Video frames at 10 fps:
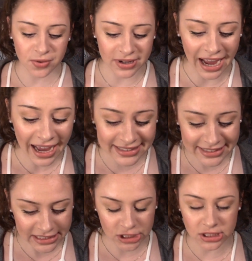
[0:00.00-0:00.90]
you
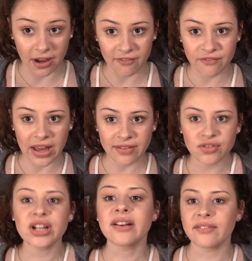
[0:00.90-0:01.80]
guys'
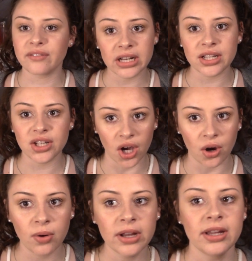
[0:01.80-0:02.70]
favorite
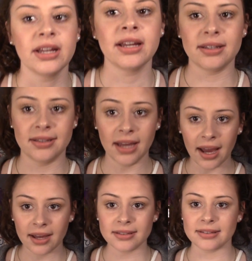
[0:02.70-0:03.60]
video.
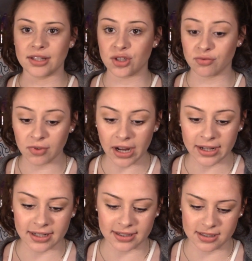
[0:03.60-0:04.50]
Yeah, that's
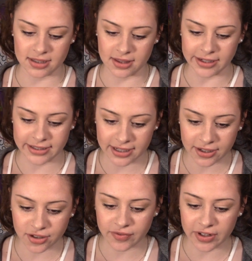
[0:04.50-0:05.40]
right, it's the
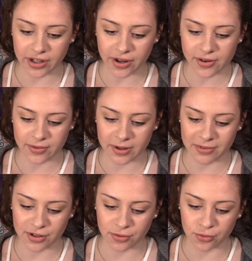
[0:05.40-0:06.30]
Tinder video where I'm
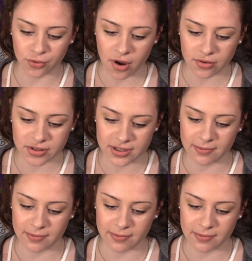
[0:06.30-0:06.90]
gonna roast